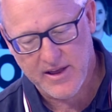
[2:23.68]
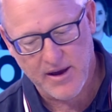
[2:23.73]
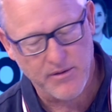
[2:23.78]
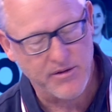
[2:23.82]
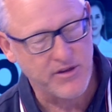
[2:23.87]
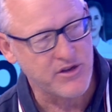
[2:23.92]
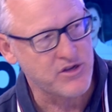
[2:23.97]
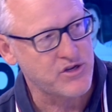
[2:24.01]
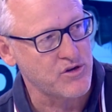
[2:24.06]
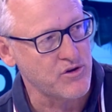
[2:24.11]
So they
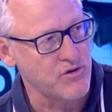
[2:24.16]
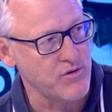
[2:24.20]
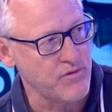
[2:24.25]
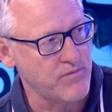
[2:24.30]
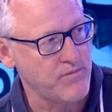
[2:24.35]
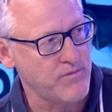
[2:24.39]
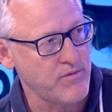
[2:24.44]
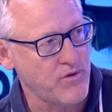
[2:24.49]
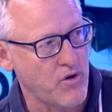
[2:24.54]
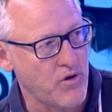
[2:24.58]
were the
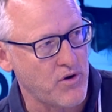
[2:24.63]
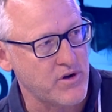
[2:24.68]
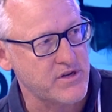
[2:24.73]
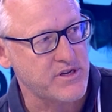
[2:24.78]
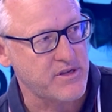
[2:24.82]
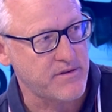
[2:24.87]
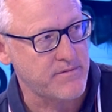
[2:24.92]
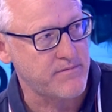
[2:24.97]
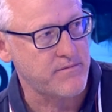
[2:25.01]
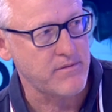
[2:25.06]
two
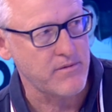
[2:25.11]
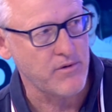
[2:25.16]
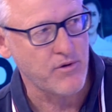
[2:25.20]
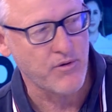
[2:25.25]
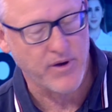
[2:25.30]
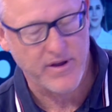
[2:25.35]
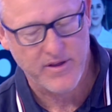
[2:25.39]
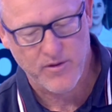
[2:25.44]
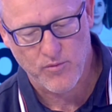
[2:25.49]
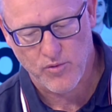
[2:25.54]
guys
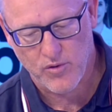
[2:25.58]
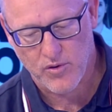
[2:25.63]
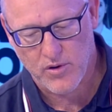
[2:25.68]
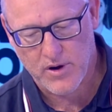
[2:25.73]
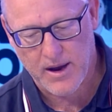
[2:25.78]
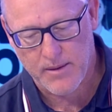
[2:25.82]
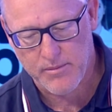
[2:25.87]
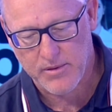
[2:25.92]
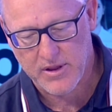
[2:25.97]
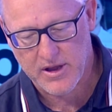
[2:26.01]
who were at the
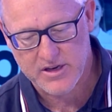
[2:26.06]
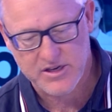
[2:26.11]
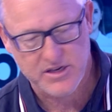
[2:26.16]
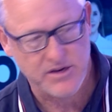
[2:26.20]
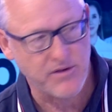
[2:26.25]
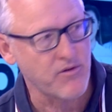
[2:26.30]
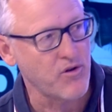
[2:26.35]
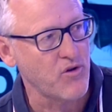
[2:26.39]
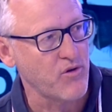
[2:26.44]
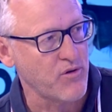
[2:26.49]
World Cup
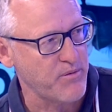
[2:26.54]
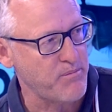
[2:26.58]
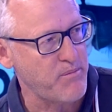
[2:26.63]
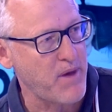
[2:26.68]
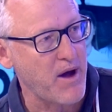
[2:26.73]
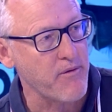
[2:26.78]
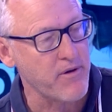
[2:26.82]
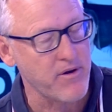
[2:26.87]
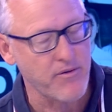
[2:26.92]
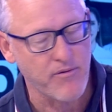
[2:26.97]
last year, along with
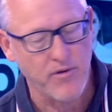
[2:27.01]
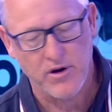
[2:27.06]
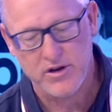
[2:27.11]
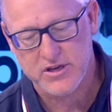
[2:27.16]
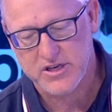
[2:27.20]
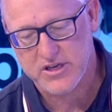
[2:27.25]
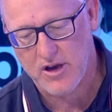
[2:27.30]
Murray, right?